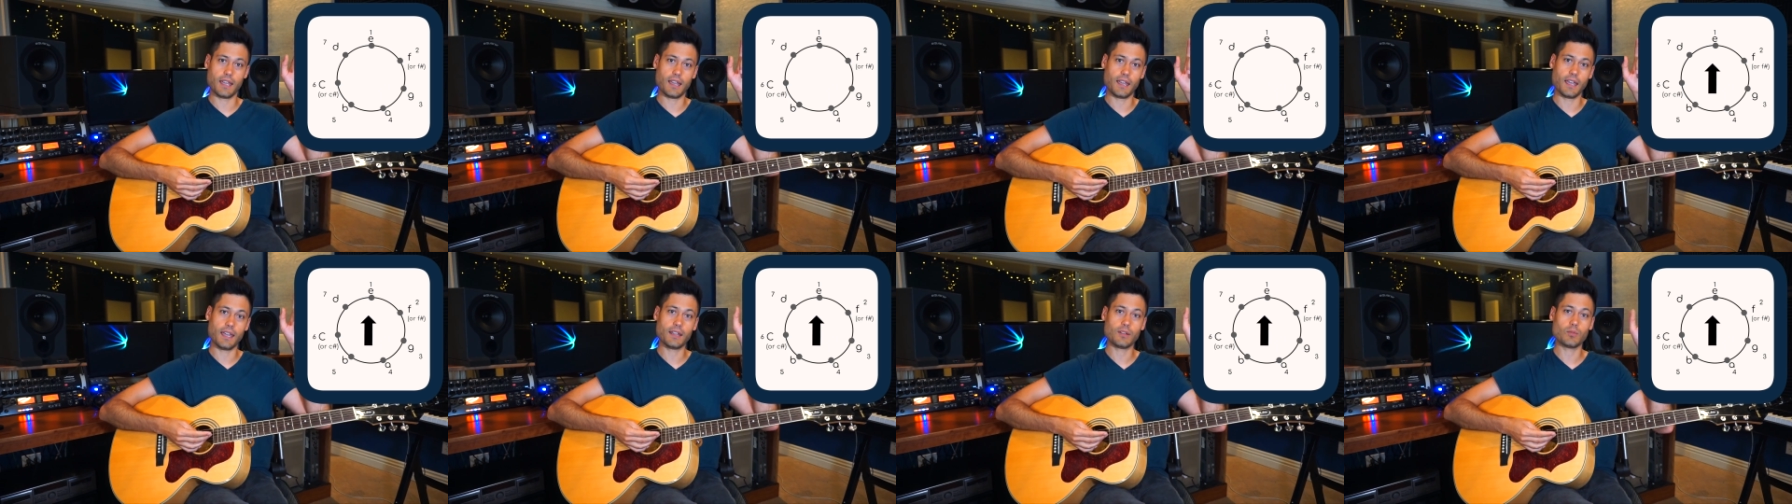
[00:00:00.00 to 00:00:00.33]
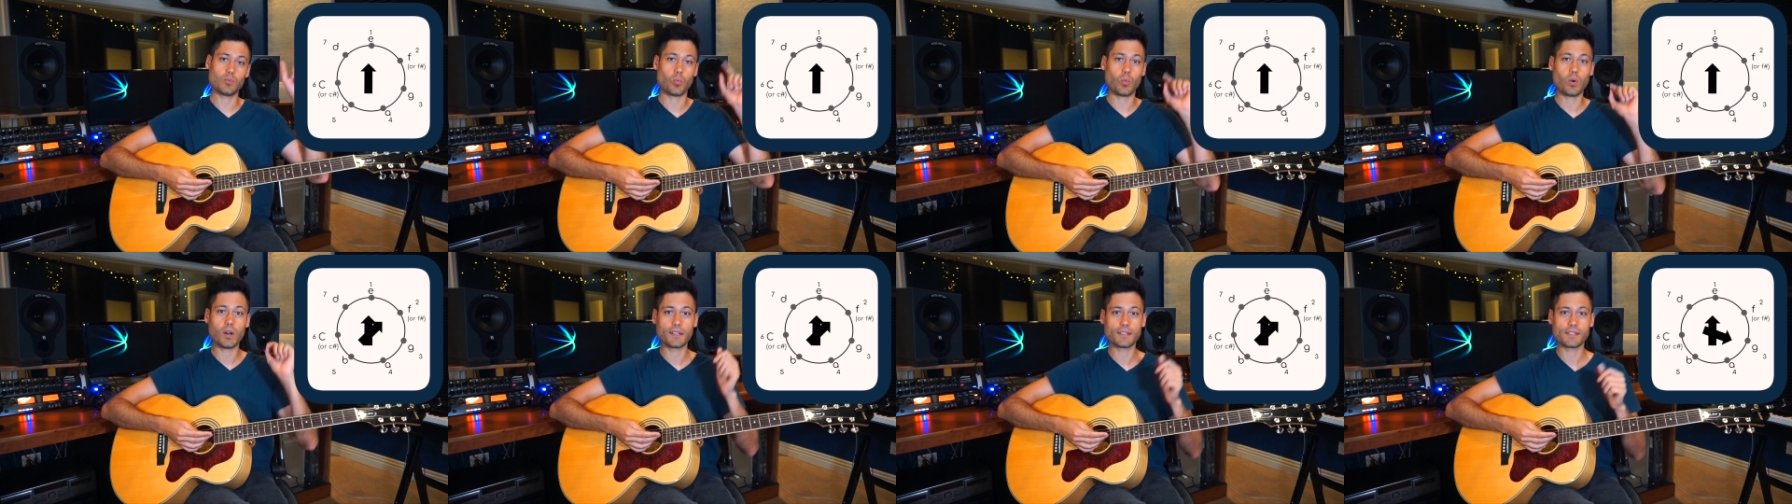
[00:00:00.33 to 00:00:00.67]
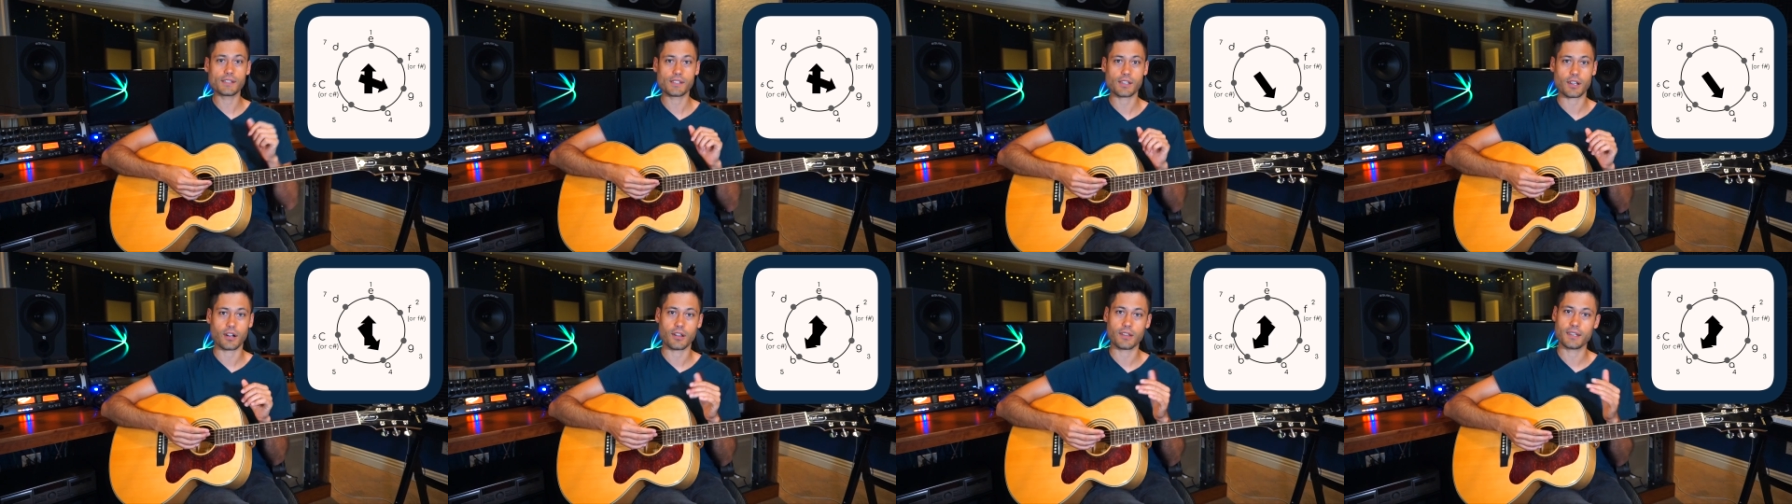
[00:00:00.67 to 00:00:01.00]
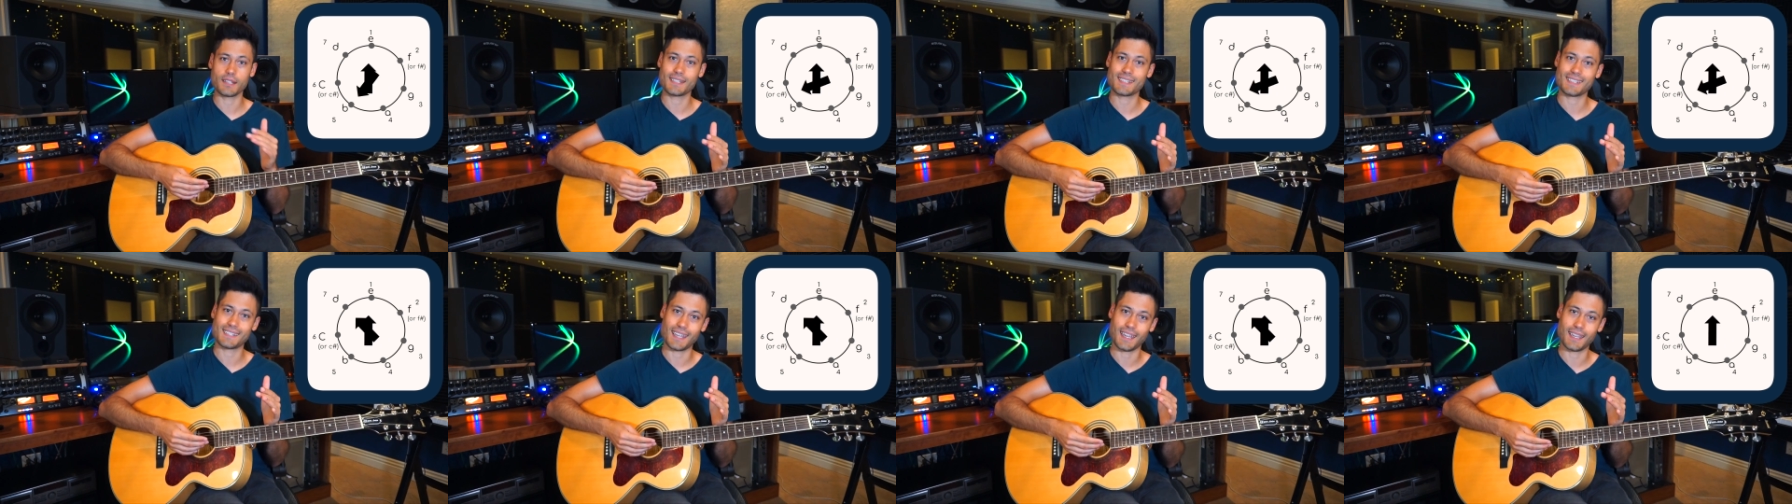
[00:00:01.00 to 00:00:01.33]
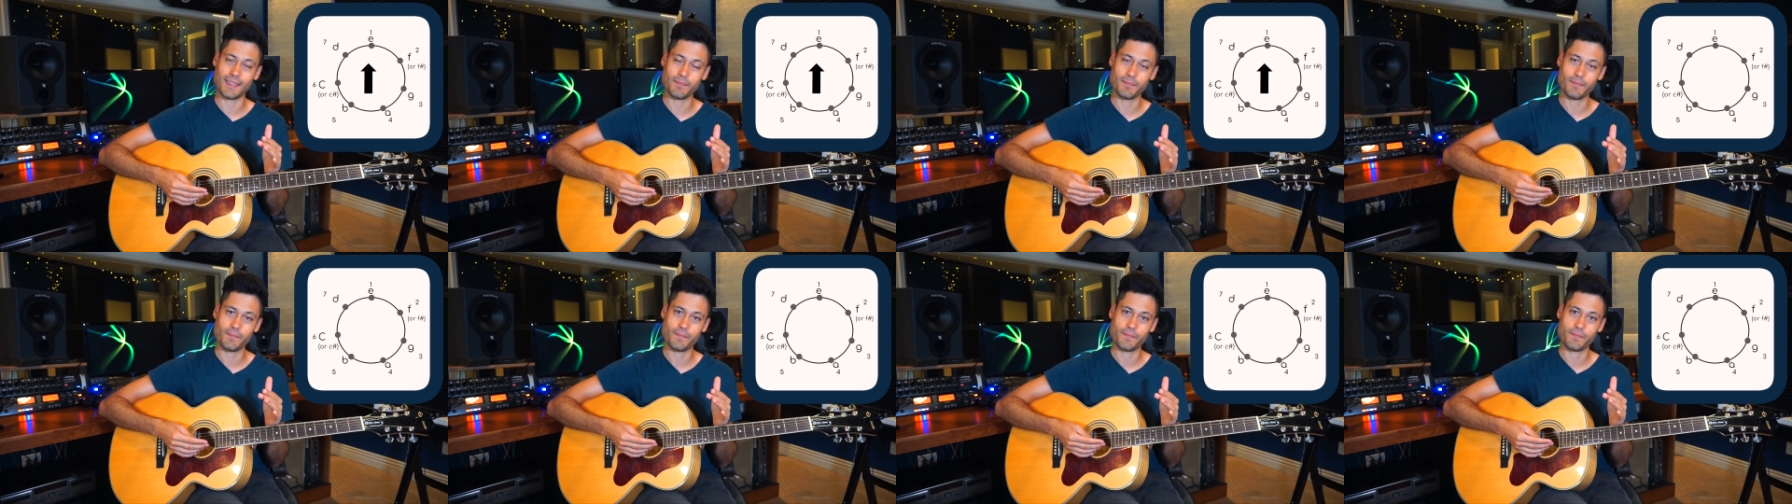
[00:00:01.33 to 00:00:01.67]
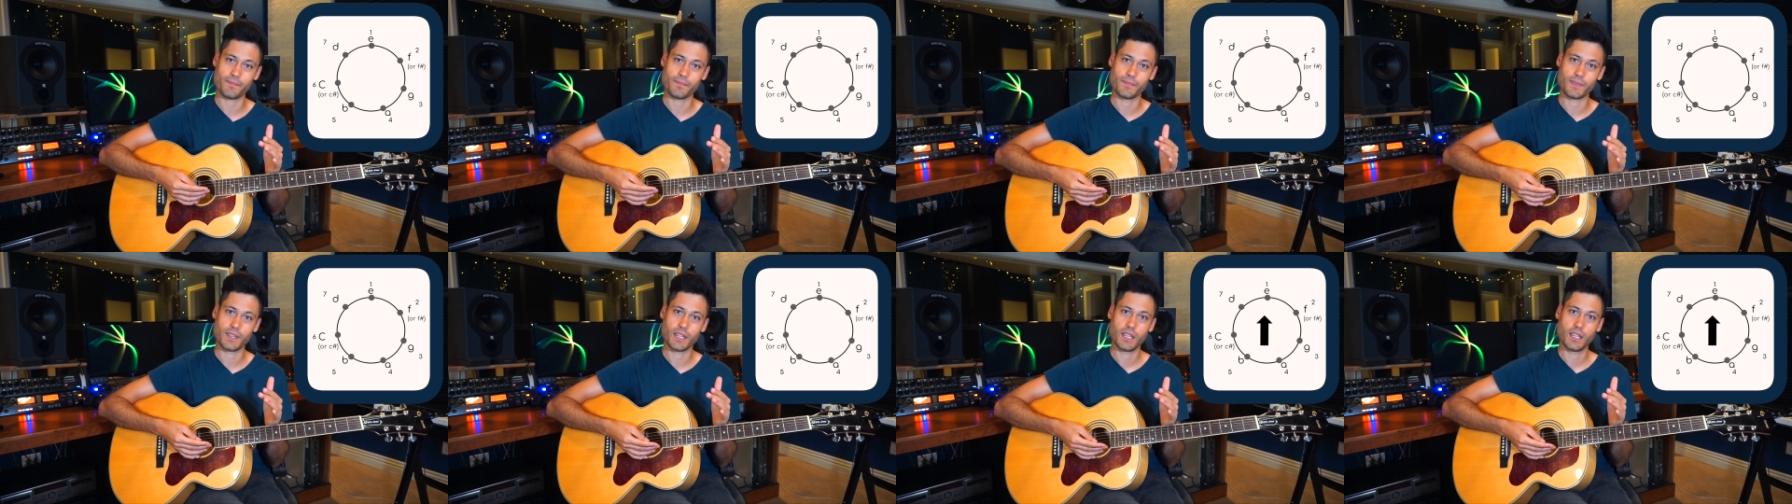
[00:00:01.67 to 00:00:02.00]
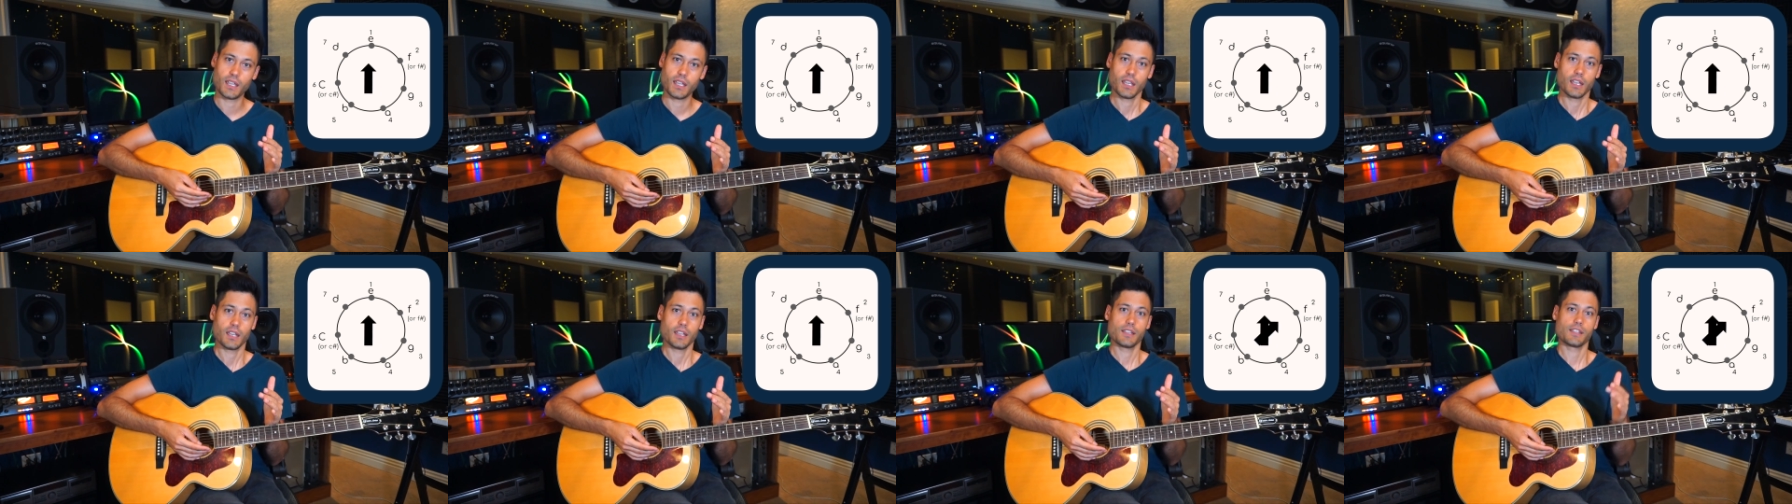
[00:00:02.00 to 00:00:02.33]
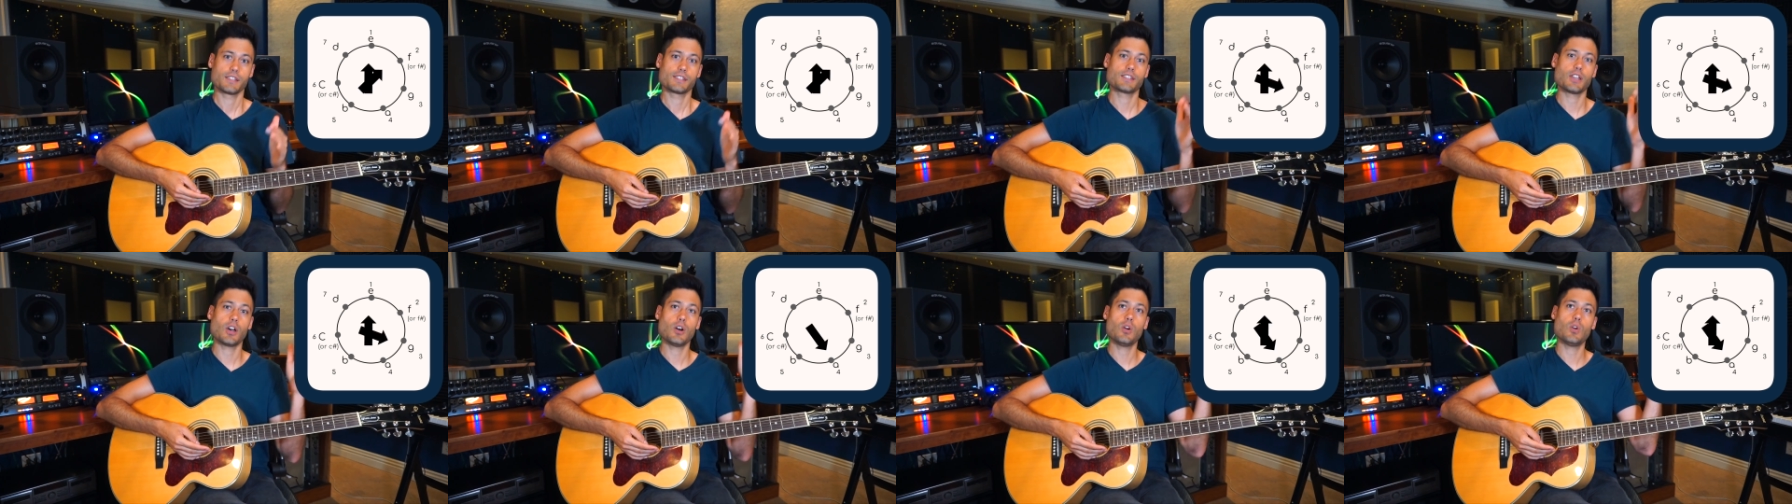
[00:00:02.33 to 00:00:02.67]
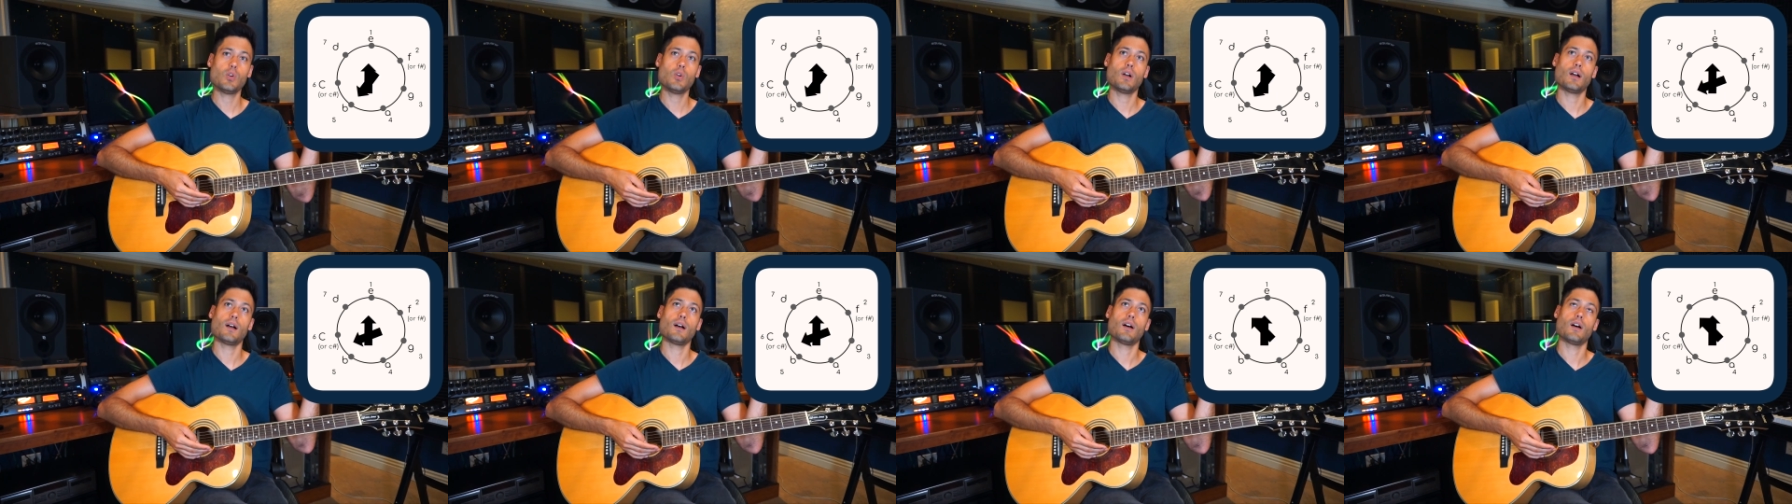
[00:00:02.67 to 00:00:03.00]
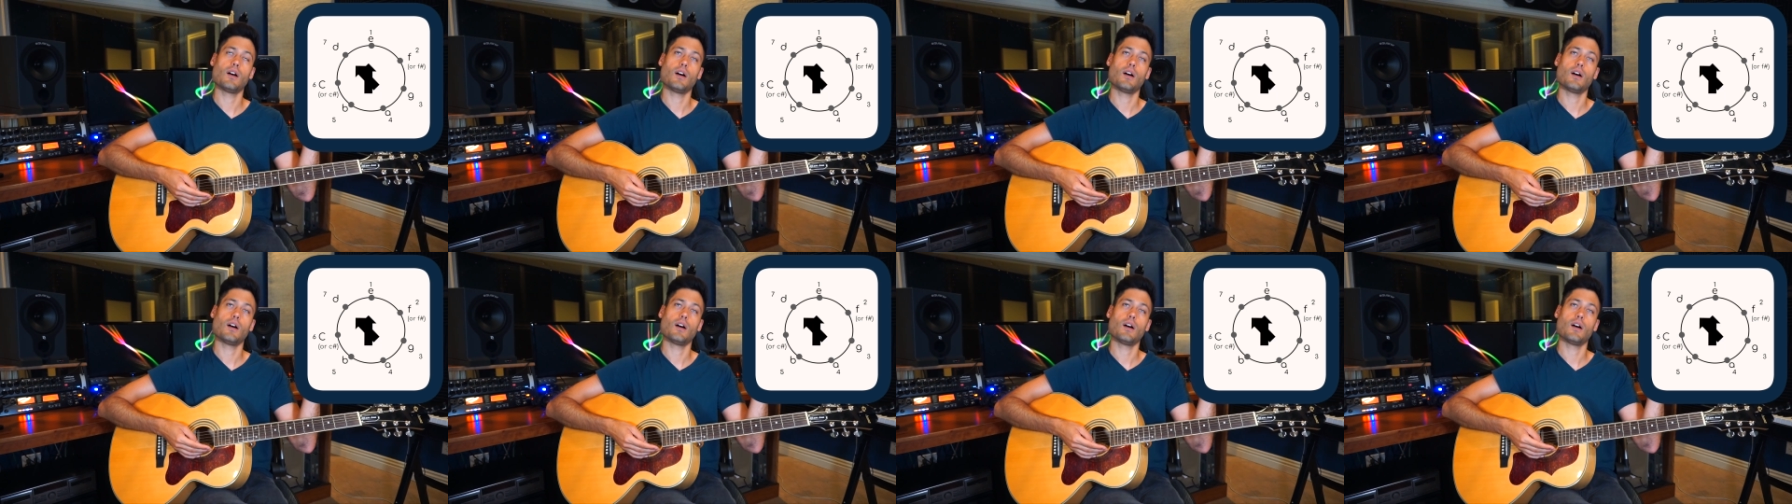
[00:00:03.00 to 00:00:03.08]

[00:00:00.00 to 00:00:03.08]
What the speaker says: and 1s are the same. So